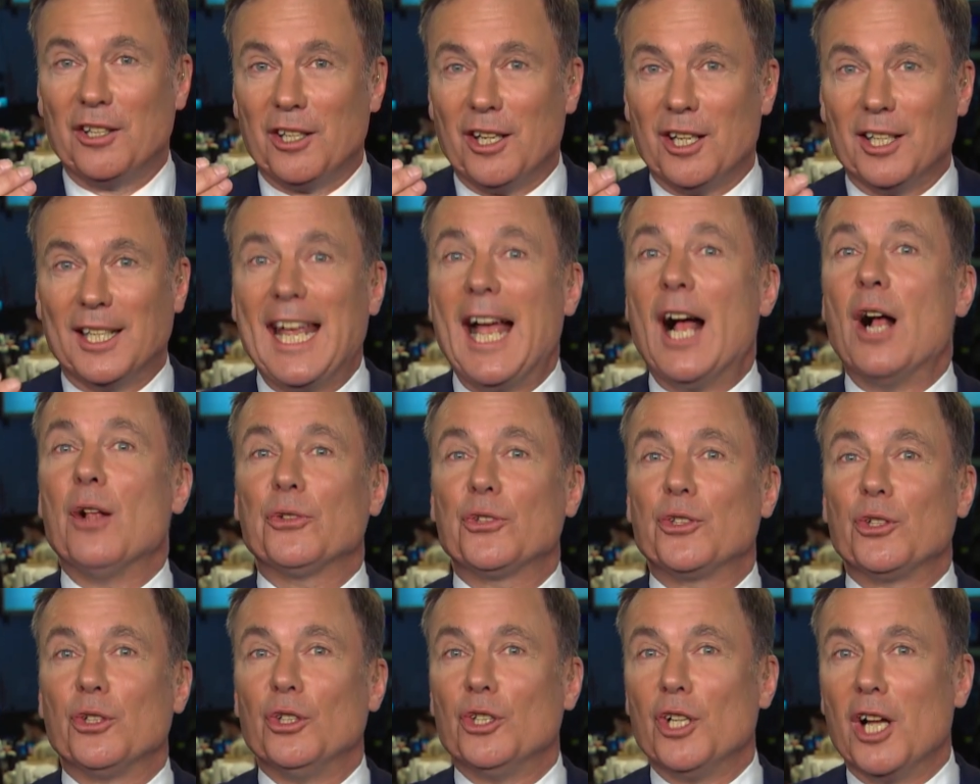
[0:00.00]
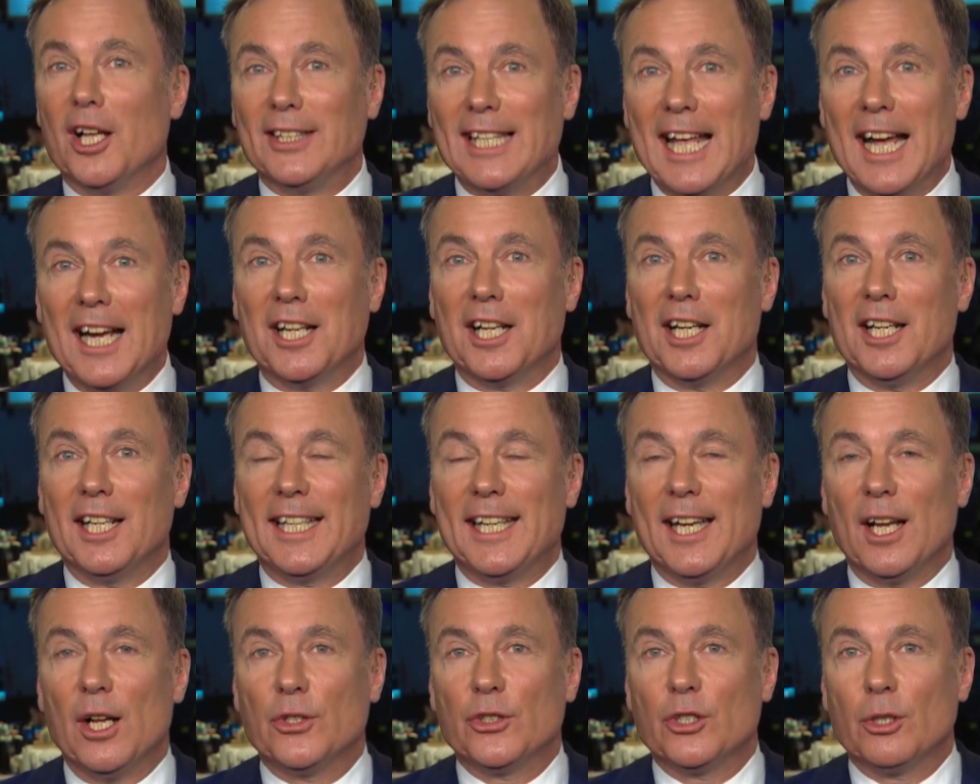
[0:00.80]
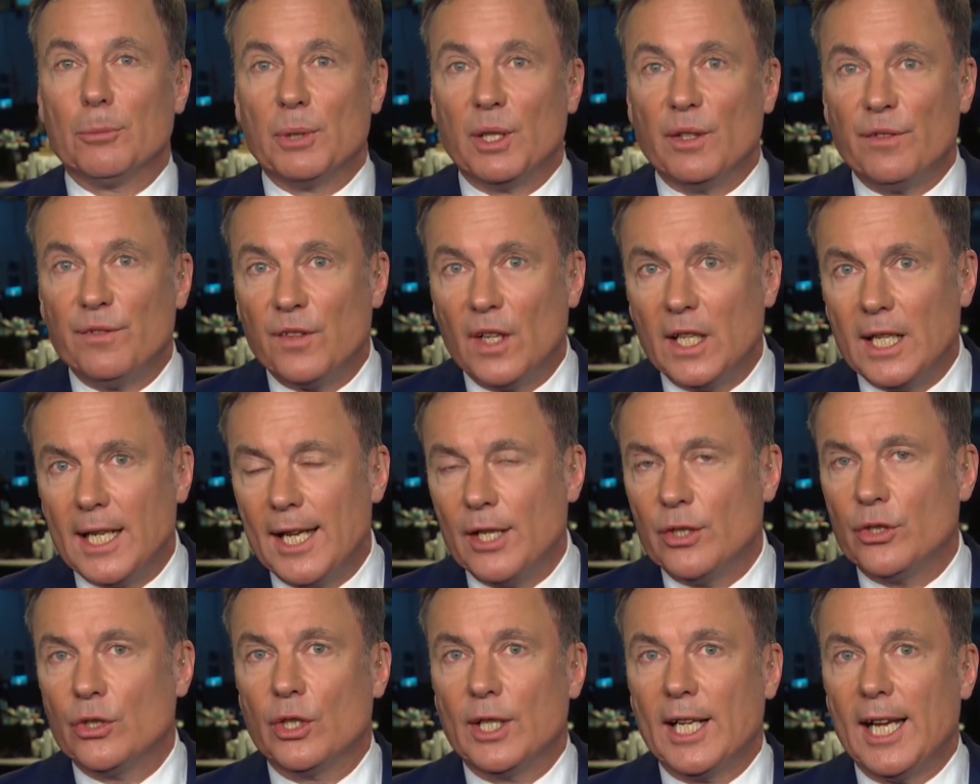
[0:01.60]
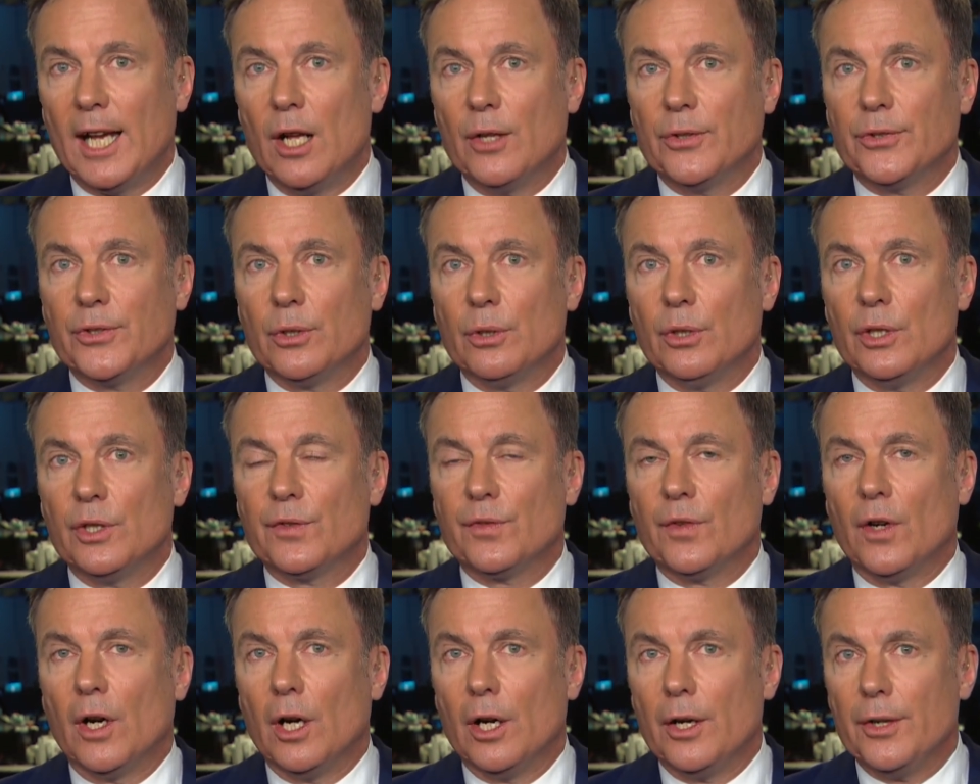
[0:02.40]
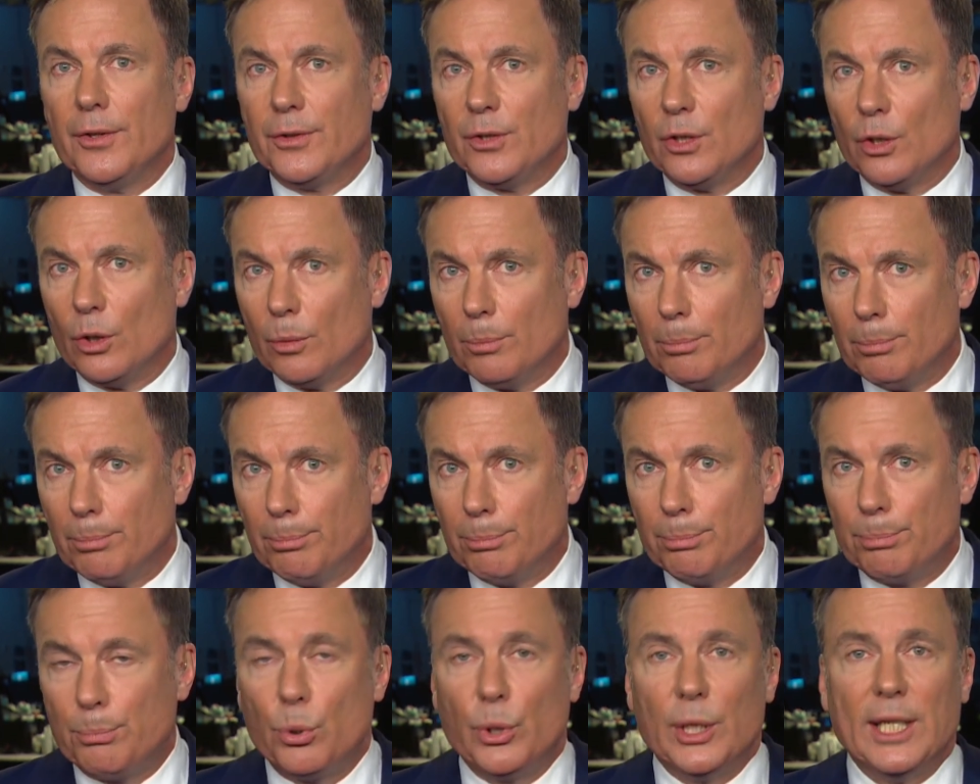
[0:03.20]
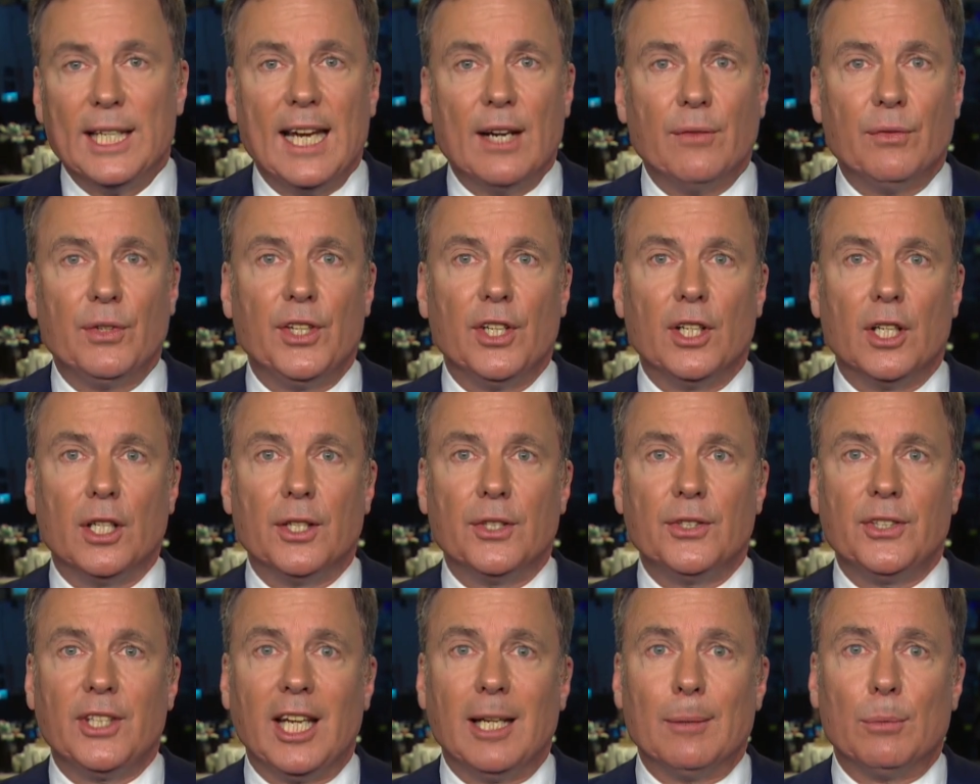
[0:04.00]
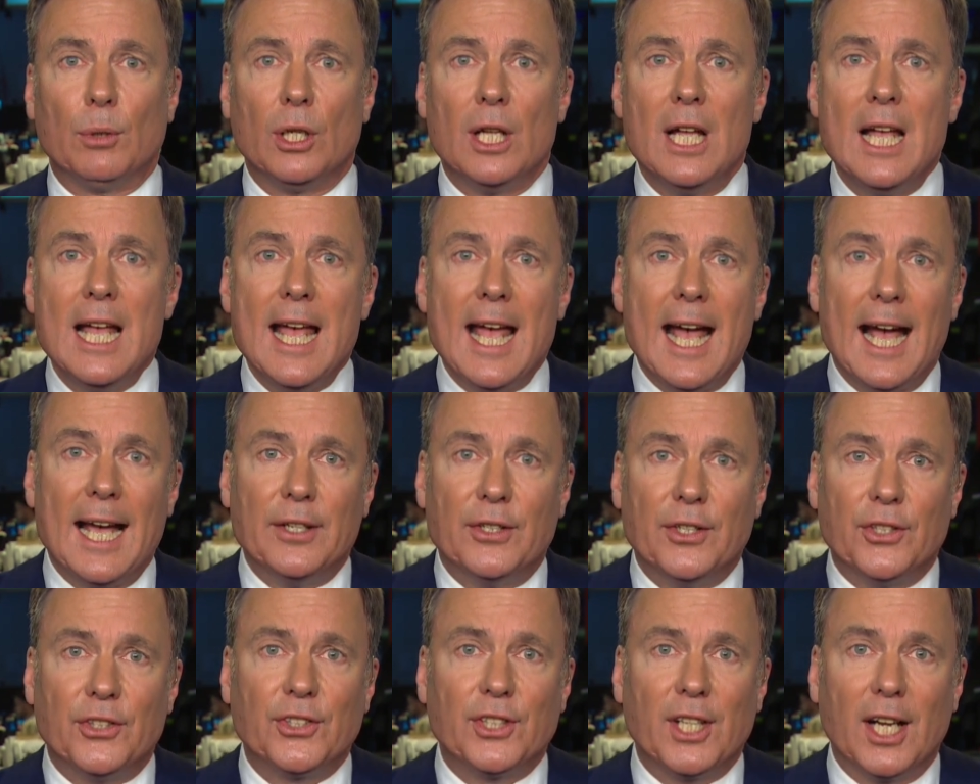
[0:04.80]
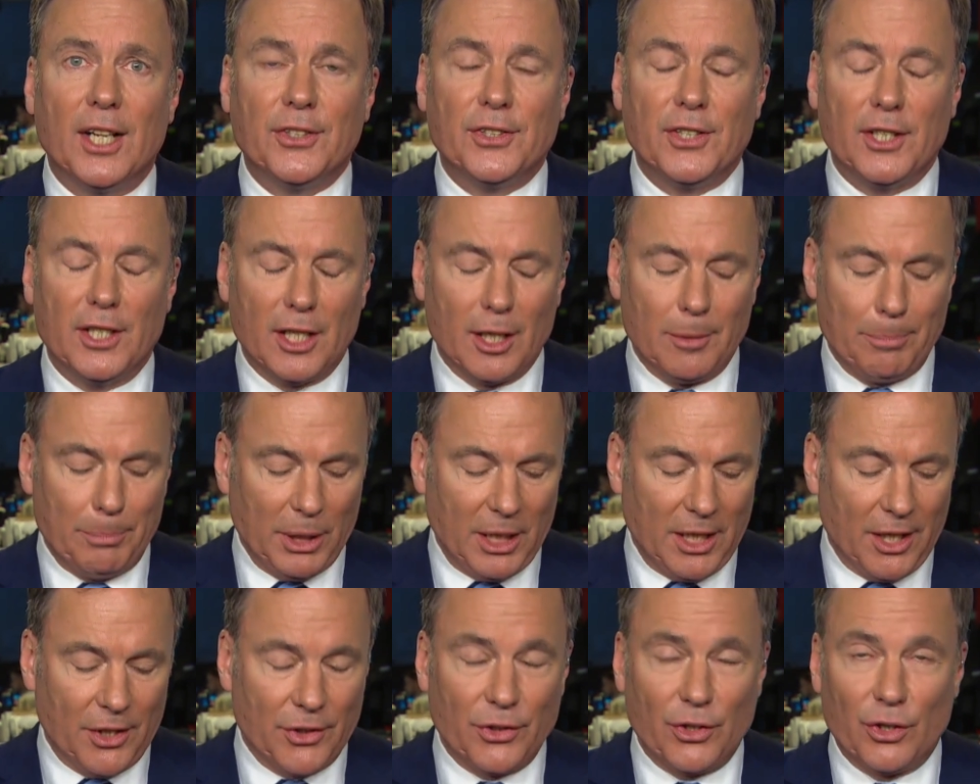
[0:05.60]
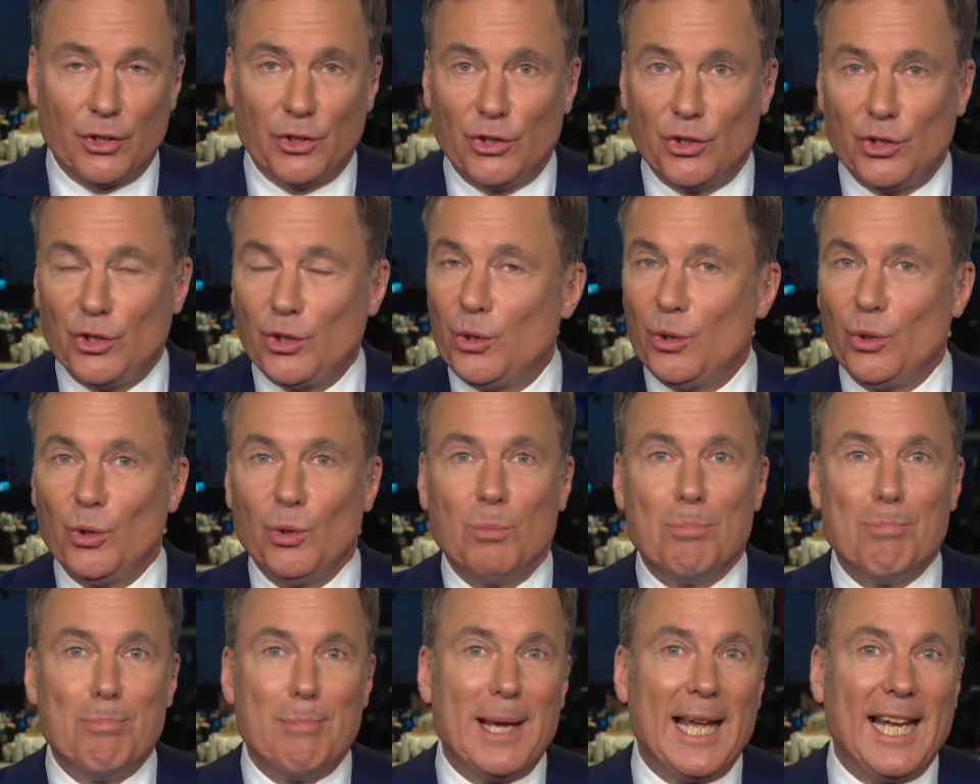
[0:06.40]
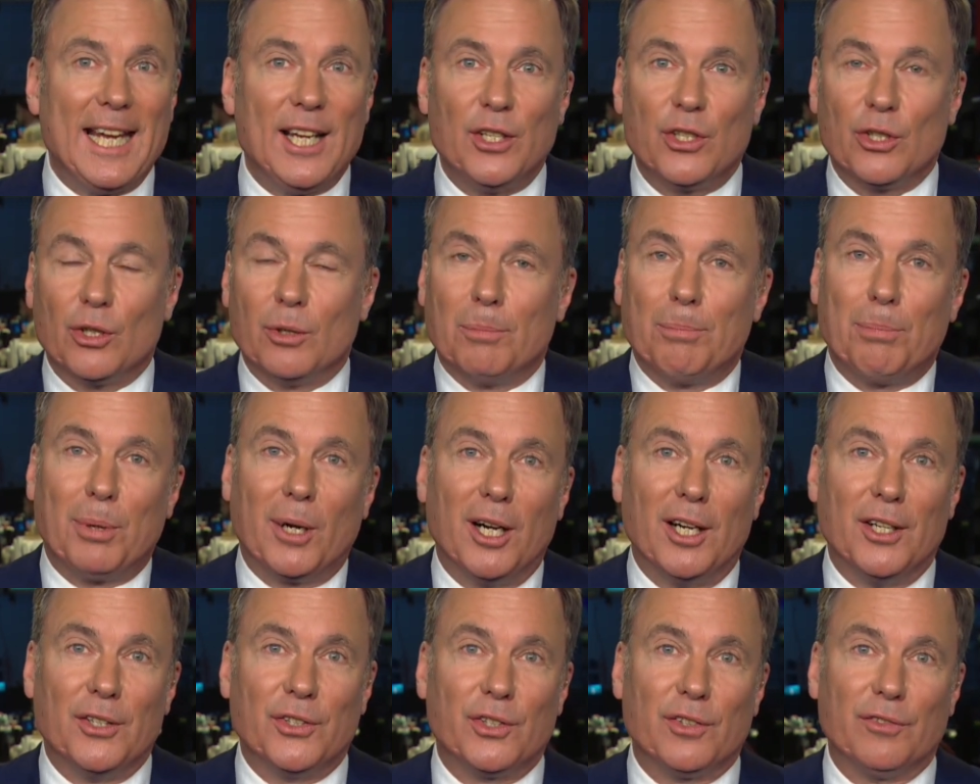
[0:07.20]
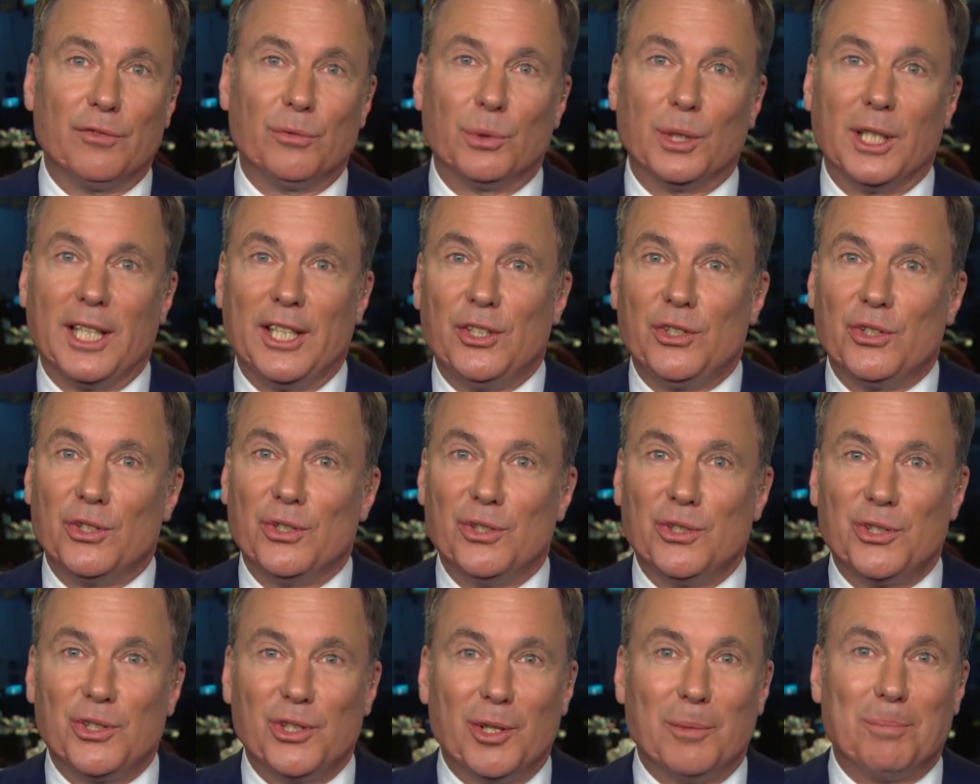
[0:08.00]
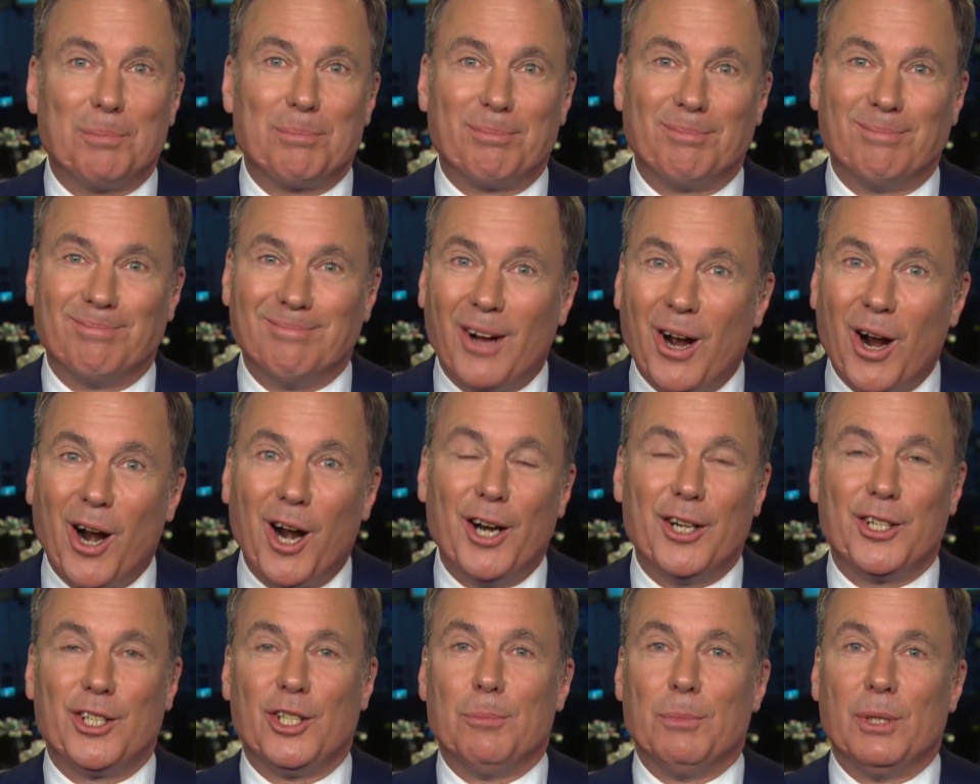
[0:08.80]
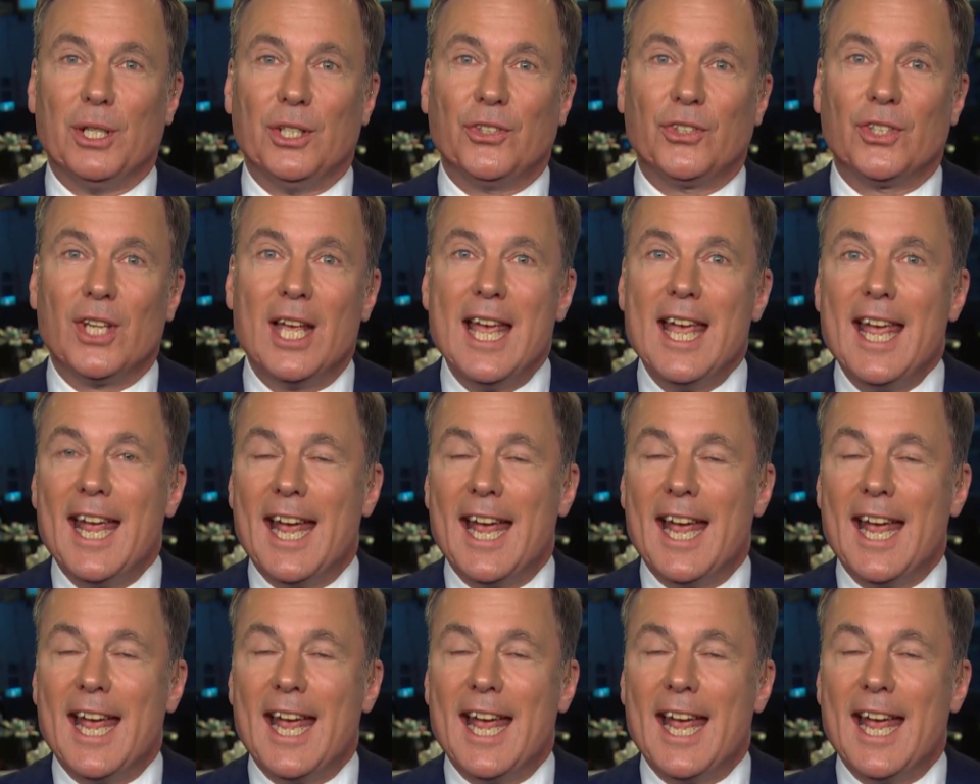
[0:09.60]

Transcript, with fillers: a counselor, not that kind of counselor, but a financial counselor as far as, you know, putting everything on a table and discussing it, because there's two major parts of relationship arguments,